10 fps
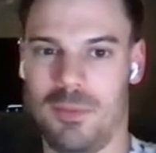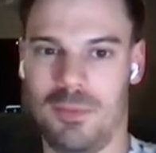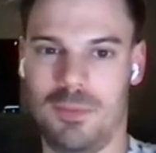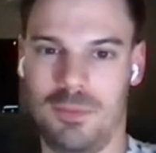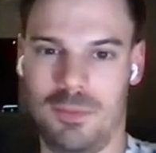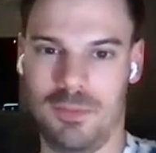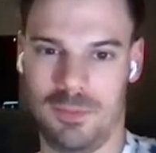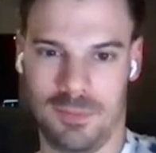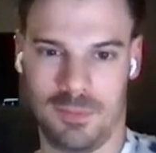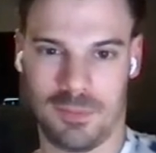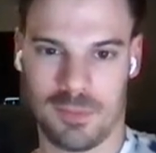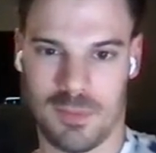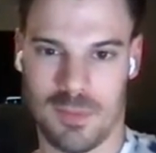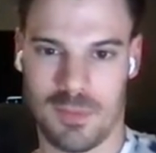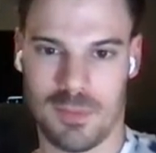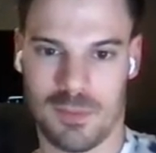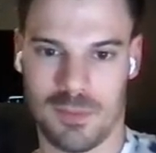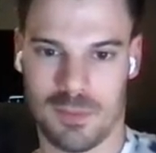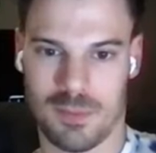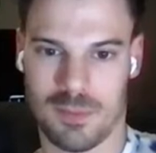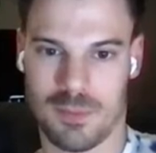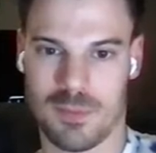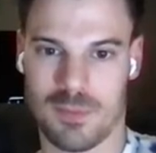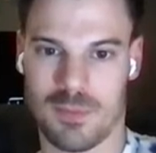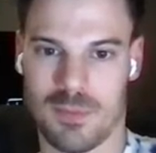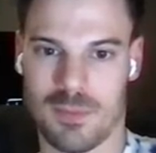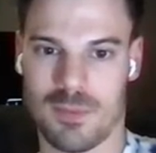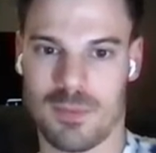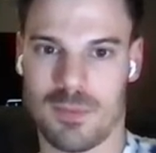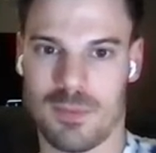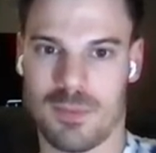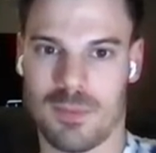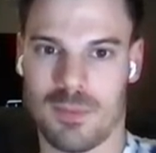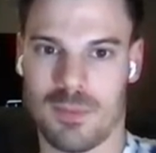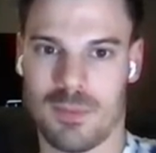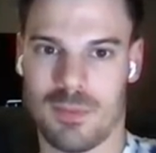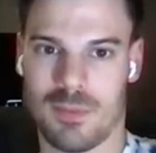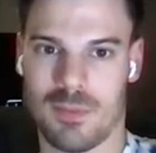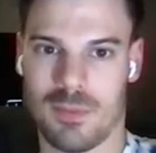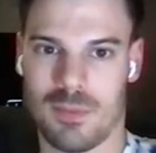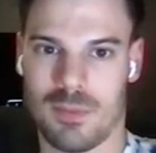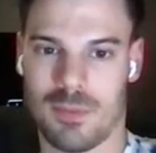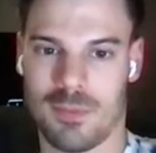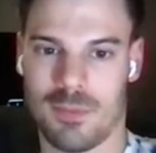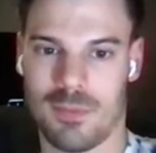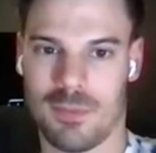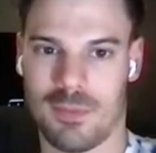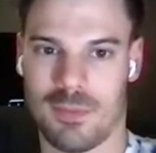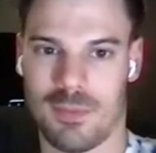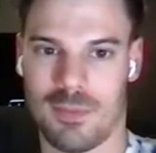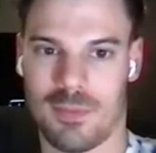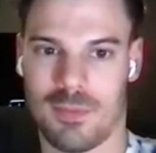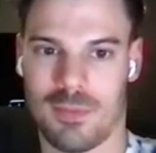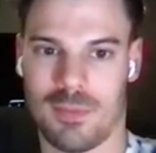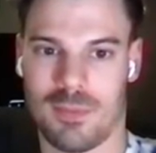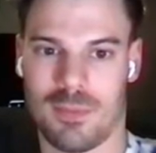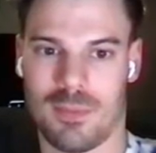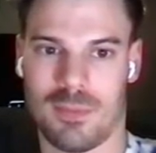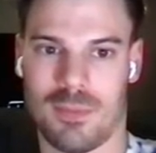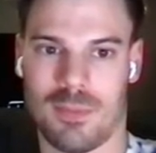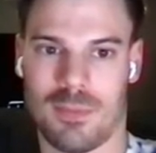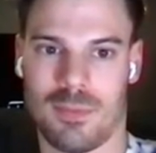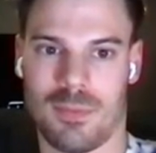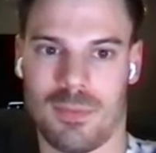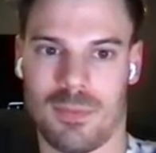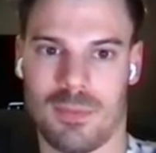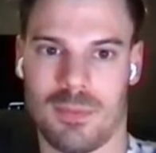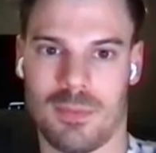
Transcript: The person shown says nothing.